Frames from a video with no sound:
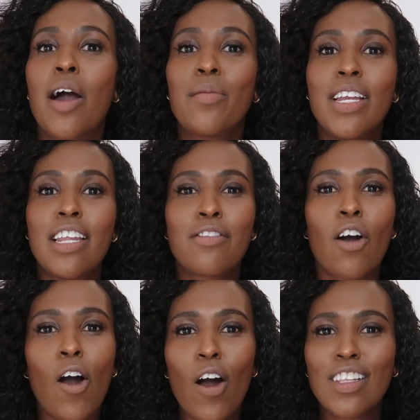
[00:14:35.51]
I will
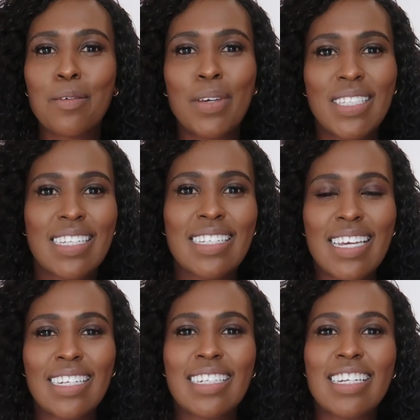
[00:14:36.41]
leave all the pieces
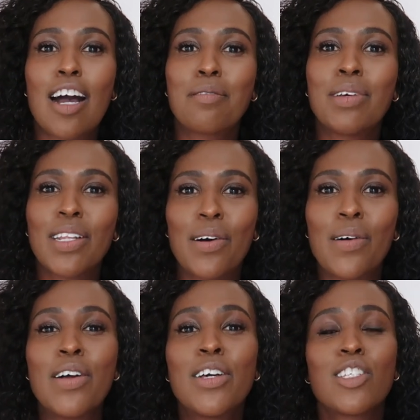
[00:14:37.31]
linked down
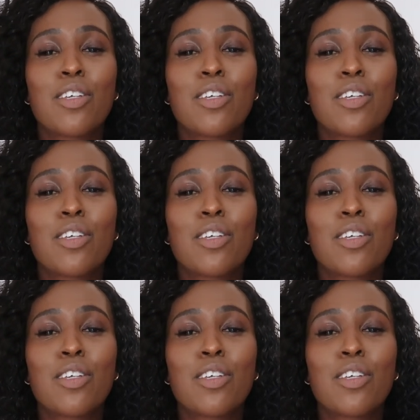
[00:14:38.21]
below.